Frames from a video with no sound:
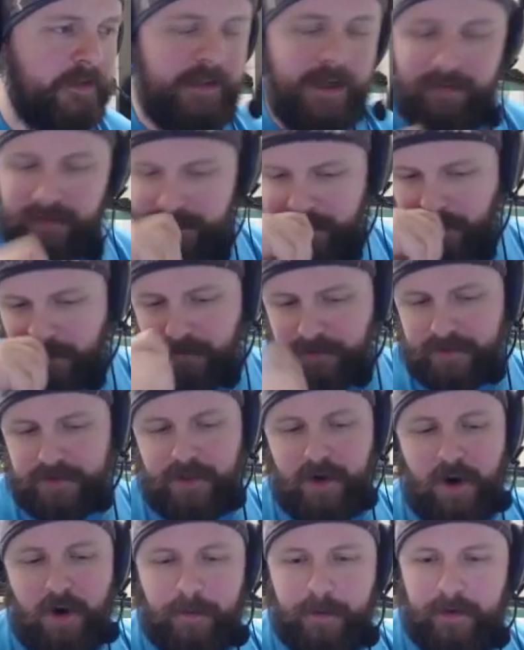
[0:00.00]
Devil's Toast,
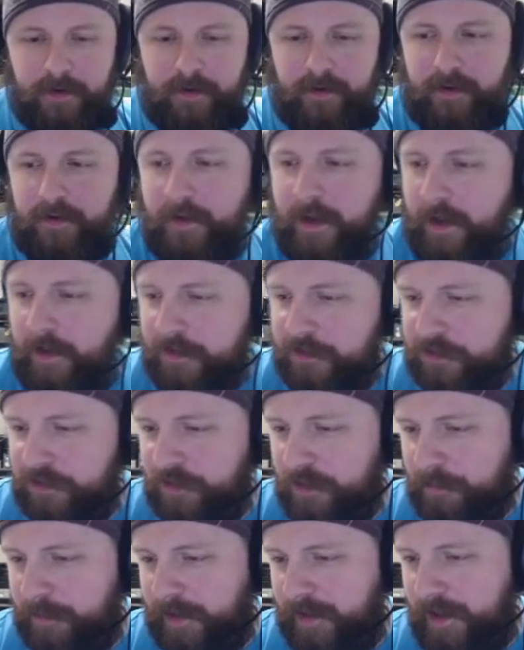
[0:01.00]
Toby. Out of
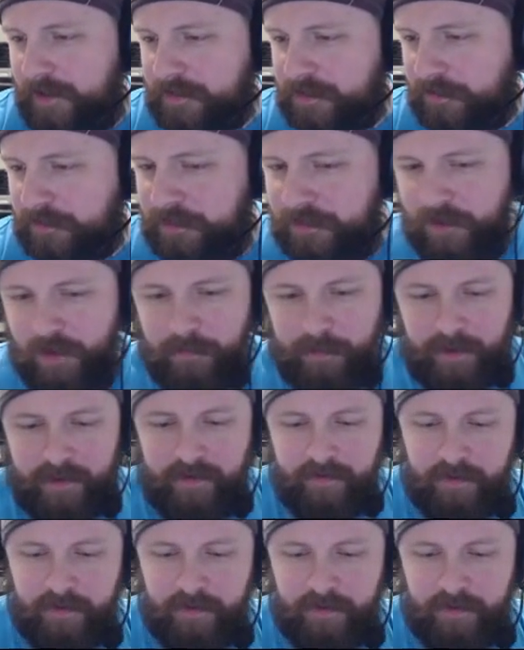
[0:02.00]
Germany. How's it going, Toby?